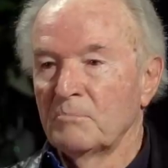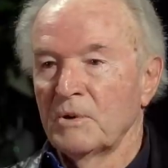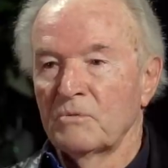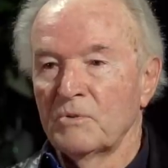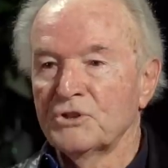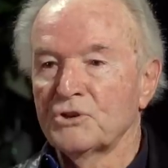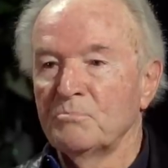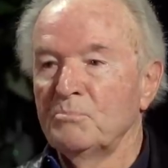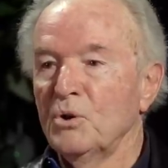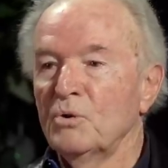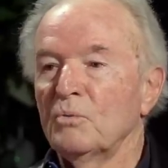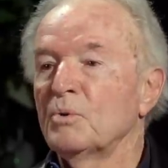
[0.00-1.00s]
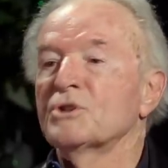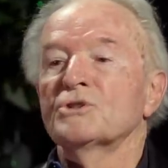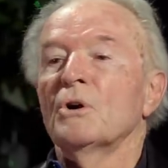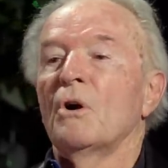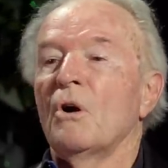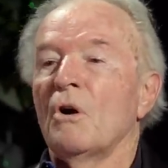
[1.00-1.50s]
but Richard Boone
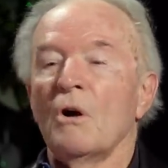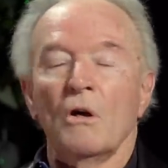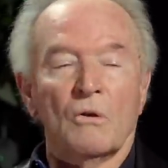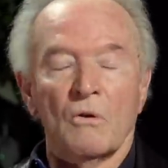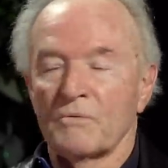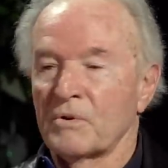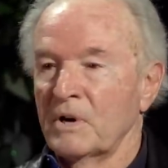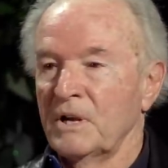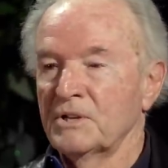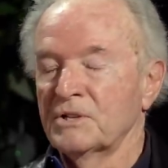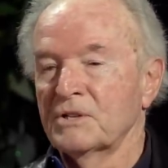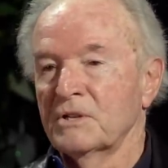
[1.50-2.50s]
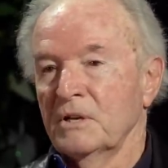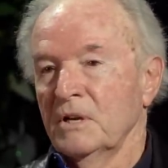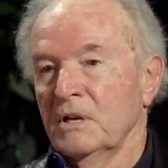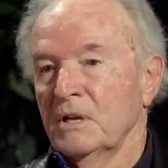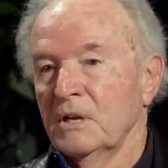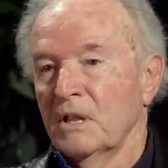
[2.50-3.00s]
was all over.
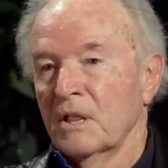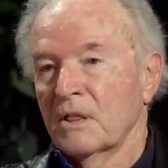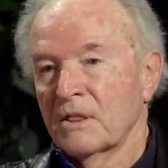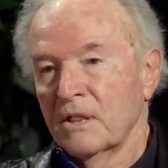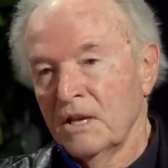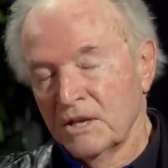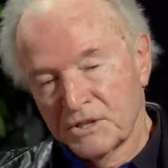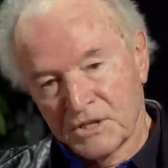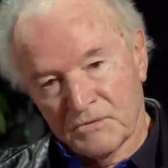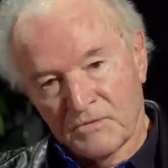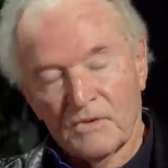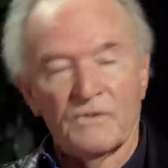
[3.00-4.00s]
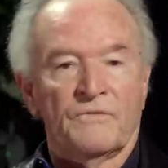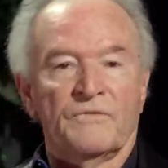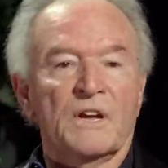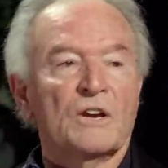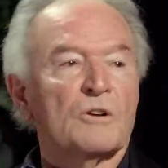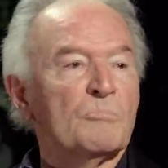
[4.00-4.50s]
His
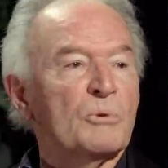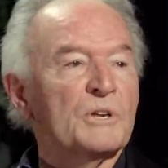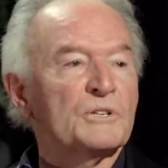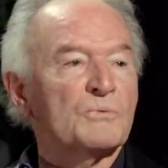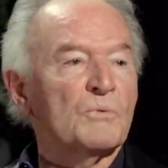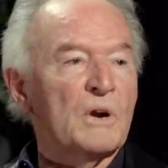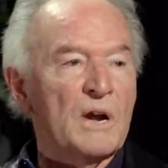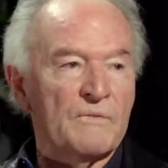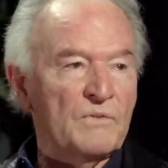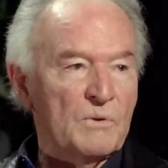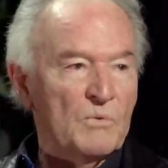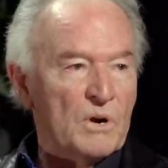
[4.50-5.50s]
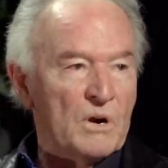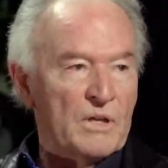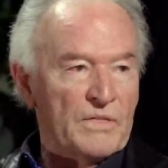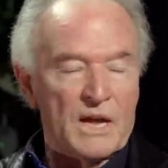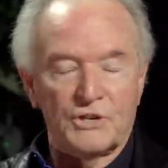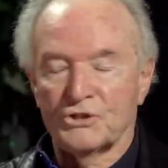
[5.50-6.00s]
fingerprints were everywhere
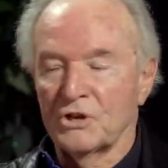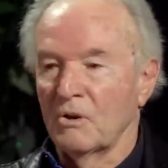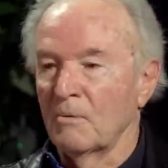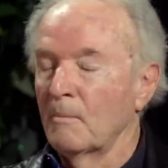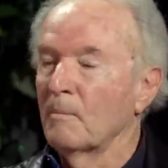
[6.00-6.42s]
on that show.